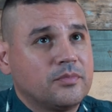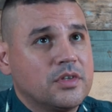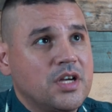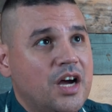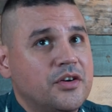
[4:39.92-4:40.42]

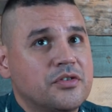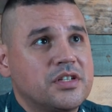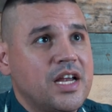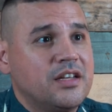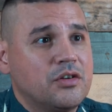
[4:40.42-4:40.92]
to
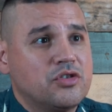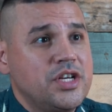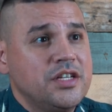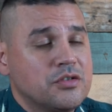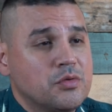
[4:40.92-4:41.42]
understand that
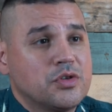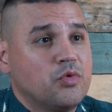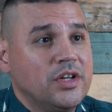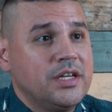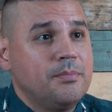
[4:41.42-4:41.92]
Jesus was
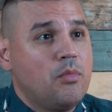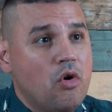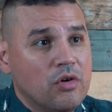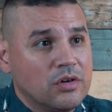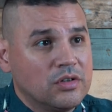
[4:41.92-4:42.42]
really
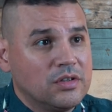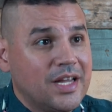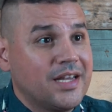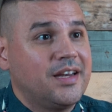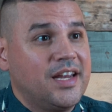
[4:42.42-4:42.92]
more
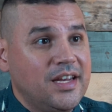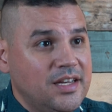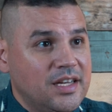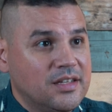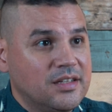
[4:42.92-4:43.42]
like an
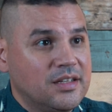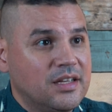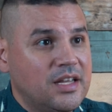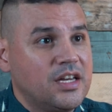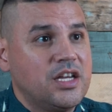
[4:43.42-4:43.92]
Indian
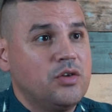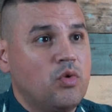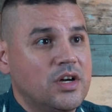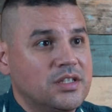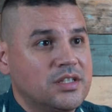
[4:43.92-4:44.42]
than he
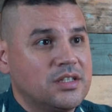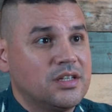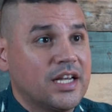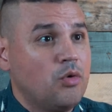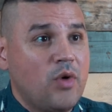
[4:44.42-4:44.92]
was
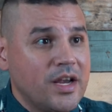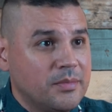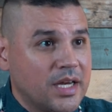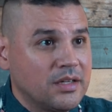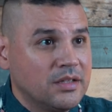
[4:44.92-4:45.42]
like a white
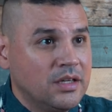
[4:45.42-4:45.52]
man.